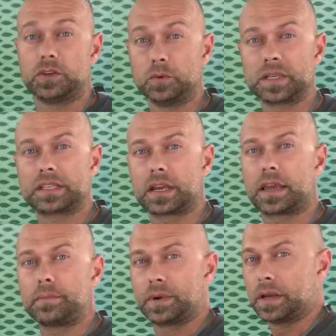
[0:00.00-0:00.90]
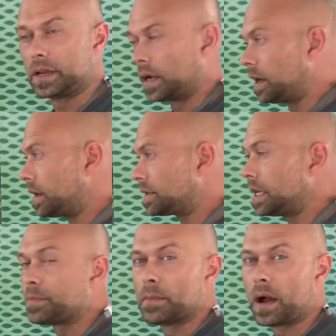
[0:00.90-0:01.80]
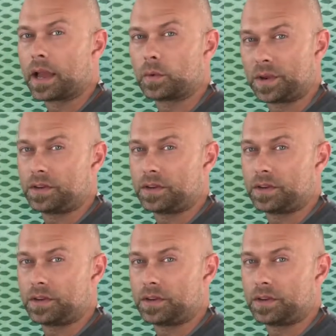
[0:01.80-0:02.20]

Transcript: humid today, but keep in mind, we